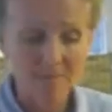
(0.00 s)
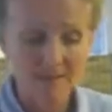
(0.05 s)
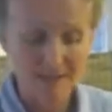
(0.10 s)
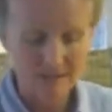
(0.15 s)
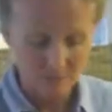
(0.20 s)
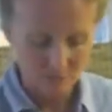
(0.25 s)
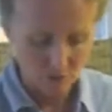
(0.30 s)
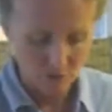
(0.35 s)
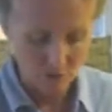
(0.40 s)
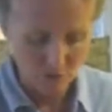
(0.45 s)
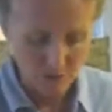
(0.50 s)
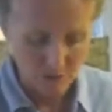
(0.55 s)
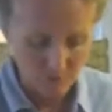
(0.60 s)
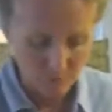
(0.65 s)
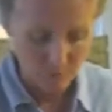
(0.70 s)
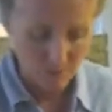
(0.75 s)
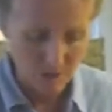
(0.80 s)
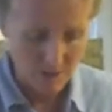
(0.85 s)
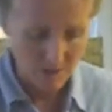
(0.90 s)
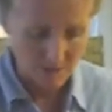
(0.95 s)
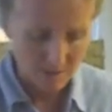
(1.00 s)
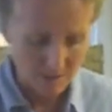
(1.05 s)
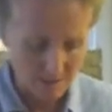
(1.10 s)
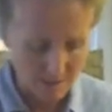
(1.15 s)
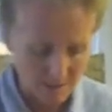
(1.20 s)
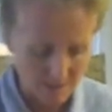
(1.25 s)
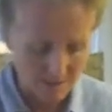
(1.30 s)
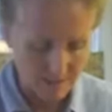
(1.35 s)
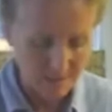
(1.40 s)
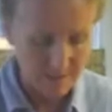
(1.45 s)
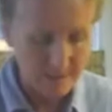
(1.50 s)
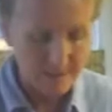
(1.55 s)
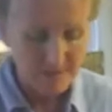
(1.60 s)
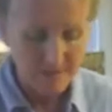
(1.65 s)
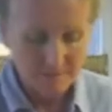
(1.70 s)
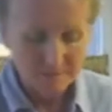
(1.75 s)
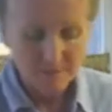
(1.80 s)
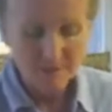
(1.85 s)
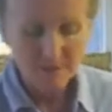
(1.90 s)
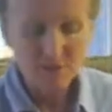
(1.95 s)
that cooking process.
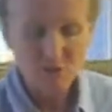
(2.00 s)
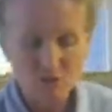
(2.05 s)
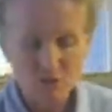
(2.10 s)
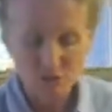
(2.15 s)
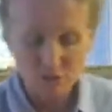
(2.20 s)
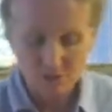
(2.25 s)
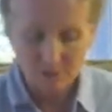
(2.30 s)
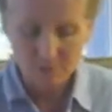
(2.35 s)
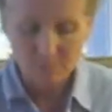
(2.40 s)
I'm going to show you